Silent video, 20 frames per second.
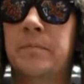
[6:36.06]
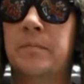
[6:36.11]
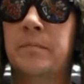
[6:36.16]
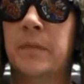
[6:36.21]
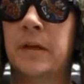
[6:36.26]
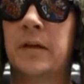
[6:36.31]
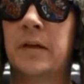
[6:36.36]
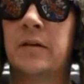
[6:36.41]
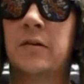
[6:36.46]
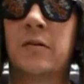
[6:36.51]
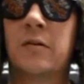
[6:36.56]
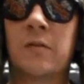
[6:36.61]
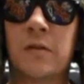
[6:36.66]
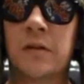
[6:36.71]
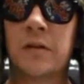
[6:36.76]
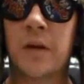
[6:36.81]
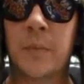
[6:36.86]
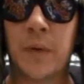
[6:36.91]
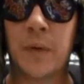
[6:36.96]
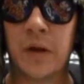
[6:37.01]
like
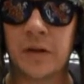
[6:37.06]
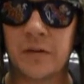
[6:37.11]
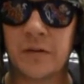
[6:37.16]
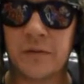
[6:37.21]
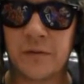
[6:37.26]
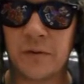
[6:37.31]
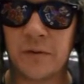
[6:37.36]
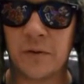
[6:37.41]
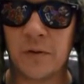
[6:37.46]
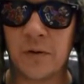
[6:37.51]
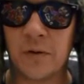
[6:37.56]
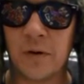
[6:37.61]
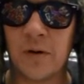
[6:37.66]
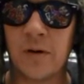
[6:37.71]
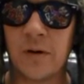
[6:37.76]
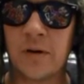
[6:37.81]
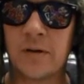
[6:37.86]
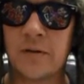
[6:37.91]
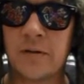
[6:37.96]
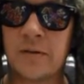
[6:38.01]
curled up on the
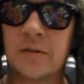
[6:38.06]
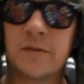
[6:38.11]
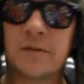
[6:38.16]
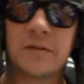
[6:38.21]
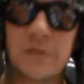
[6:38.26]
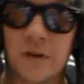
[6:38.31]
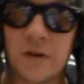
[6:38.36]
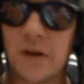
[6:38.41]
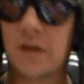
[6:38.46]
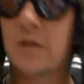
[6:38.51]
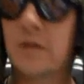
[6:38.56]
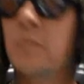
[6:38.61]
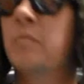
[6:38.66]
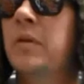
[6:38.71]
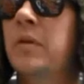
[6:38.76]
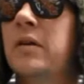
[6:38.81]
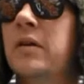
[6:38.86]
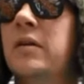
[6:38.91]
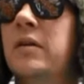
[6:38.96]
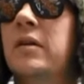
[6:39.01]
floor trying to
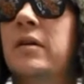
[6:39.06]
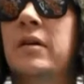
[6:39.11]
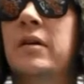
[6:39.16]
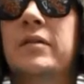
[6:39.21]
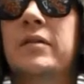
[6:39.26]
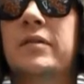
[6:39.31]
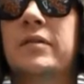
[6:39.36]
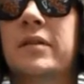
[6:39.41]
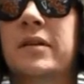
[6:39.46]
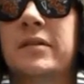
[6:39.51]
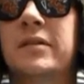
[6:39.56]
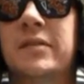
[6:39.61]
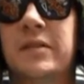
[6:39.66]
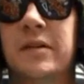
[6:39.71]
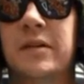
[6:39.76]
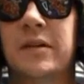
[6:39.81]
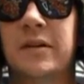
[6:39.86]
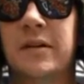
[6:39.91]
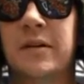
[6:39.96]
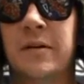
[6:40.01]
bid as
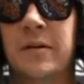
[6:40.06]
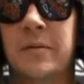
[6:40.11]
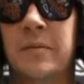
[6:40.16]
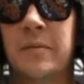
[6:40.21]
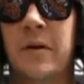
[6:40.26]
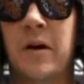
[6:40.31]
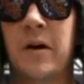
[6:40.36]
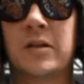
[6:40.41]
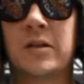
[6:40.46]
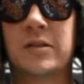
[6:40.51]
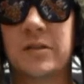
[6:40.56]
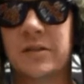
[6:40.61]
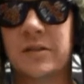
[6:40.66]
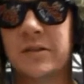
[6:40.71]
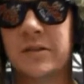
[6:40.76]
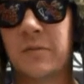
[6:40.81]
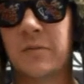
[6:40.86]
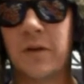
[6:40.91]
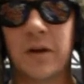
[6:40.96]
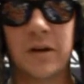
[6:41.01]
the auction
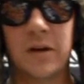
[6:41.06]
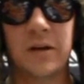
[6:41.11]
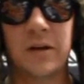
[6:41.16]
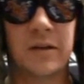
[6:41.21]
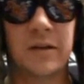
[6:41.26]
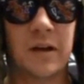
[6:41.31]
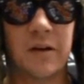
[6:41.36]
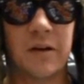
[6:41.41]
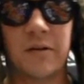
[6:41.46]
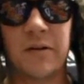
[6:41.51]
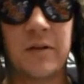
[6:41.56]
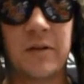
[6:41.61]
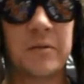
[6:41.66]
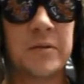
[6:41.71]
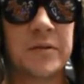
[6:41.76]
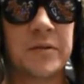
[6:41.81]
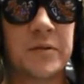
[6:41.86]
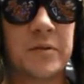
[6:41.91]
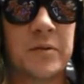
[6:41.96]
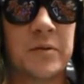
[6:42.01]
is winding down. That
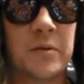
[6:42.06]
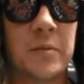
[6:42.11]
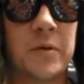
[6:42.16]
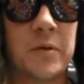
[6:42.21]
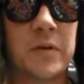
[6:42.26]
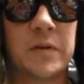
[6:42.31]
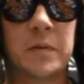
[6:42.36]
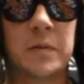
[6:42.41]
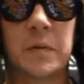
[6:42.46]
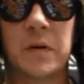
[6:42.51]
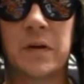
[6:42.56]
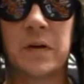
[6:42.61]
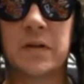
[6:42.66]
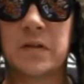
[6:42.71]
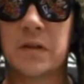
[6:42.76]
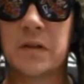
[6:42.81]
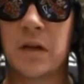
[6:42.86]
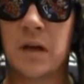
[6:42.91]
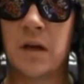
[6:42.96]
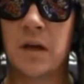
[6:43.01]
was a horrible
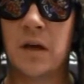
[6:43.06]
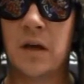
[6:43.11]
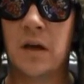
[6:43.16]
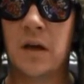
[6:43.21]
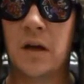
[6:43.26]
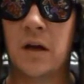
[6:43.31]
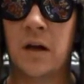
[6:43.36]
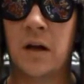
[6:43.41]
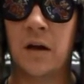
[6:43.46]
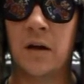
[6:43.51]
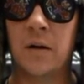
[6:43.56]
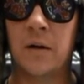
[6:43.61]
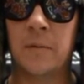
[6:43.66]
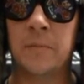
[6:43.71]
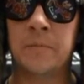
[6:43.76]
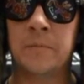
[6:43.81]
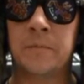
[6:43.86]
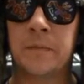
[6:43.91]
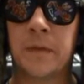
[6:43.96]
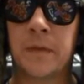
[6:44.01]
experience.
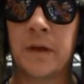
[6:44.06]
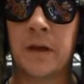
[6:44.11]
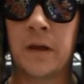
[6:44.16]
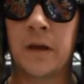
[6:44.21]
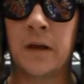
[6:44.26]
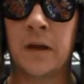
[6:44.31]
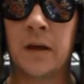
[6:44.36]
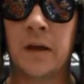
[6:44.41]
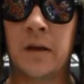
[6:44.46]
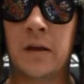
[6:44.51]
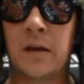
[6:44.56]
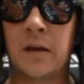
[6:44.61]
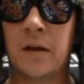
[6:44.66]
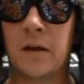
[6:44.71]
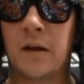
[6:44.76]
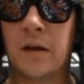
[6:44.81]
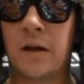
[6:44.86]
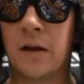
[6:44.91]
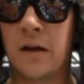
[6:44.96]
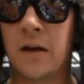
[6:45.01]
And
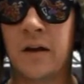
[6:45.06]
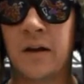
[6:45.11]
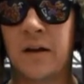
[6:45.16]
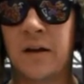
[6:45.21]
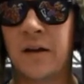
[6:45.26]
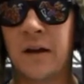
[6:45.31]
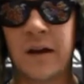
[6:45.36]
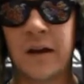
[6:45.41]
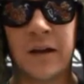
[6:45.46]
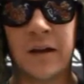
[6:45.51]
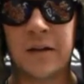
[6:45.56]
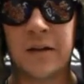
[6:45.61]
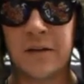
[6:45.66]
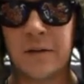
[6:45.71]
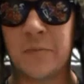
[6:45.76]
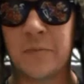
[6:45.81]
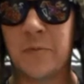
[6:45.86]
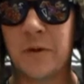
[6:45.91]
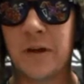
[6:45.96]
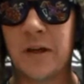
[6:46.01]
I end
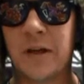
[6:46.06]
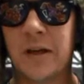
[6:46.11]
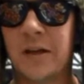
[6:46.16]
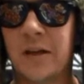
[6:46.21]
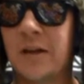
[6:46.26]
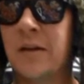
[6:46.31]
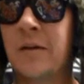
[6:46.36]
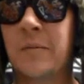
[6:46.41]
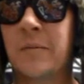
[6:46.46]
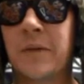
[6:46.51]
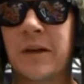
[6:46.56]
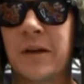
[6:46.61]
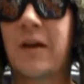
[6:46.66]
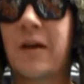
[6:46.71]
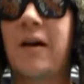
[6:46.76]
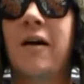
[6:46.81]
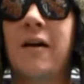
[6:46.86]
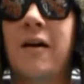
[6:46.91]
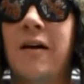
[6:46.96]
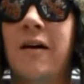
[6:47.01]
up winning it, and I'm like,
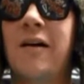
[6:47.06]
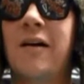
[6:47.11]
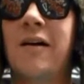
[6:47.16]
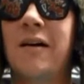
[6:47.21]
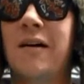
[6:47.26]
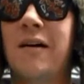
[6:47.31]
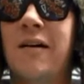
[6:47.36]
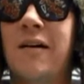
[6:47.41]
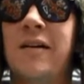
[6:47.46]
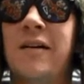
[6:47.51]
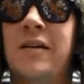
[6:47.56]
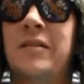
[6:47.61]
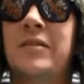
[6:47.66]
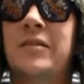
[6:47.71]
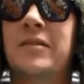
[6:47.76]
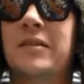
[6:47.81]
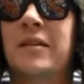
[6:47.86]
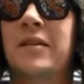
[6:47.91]
I